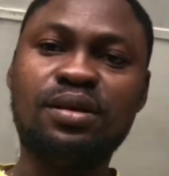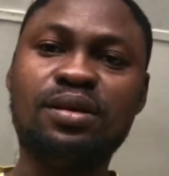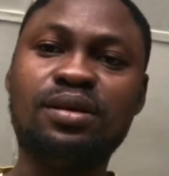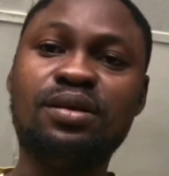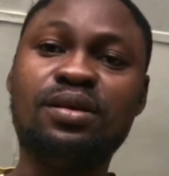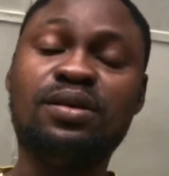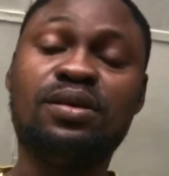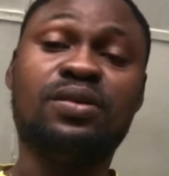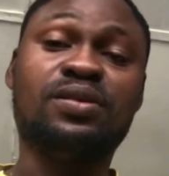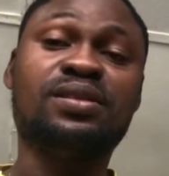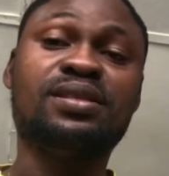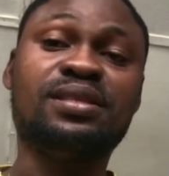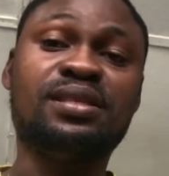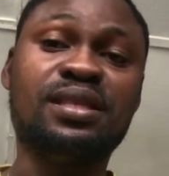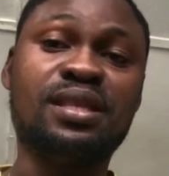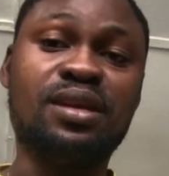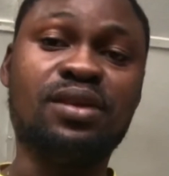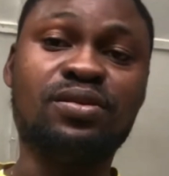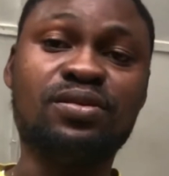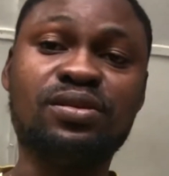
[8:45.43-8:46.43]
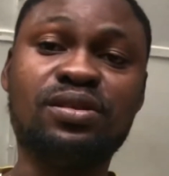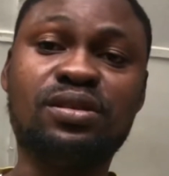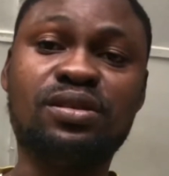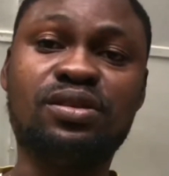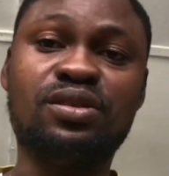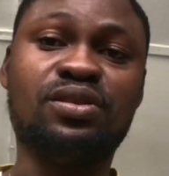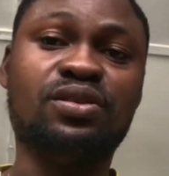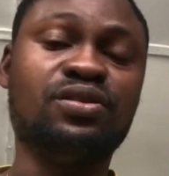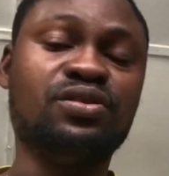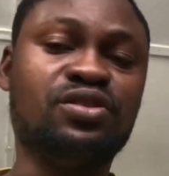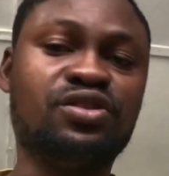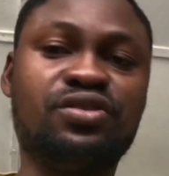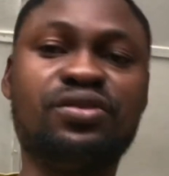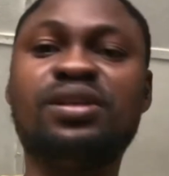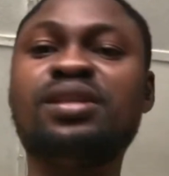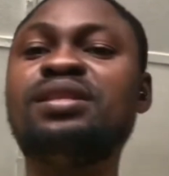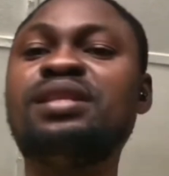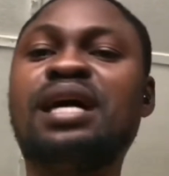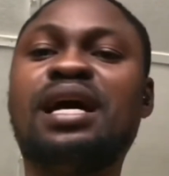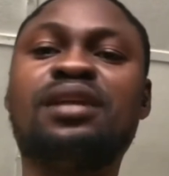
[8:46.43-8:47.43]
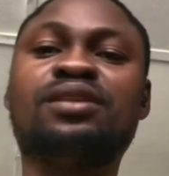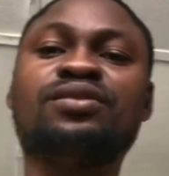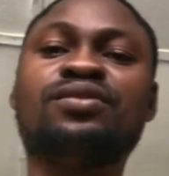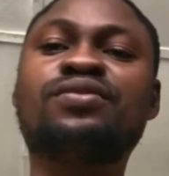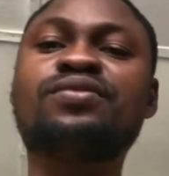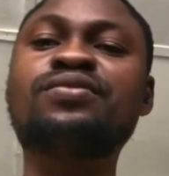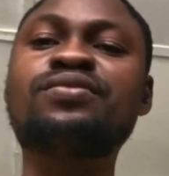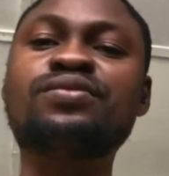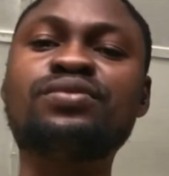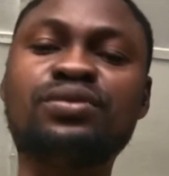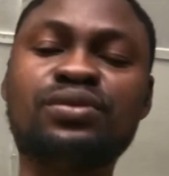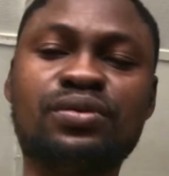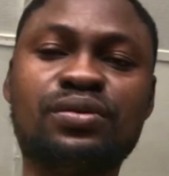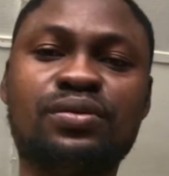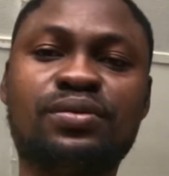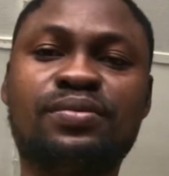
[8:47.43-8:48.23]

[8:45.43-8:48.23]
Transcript: your snails' nutrient and growth.